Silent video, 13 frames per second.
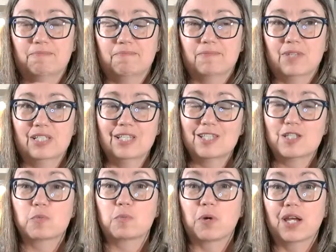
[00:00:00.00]
because it's
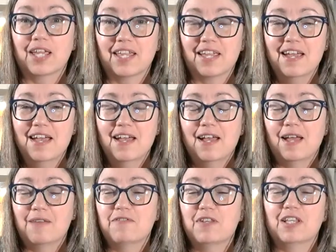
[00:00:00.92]
spring. I'm
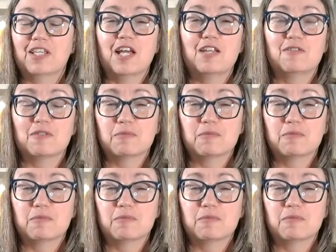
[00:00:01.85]
feeling kind of